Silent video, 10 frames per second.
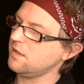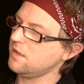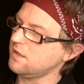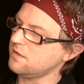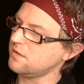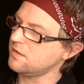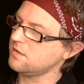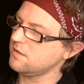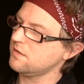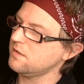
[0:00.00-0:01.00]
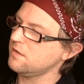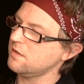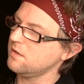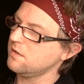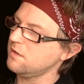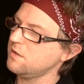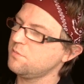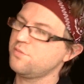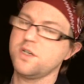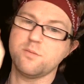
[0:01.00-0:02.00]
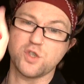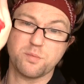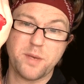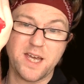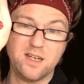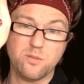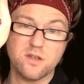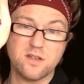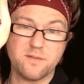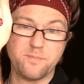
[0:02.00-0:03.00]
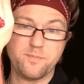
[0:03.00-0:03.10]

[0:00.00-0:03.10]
and pretty much paint with it,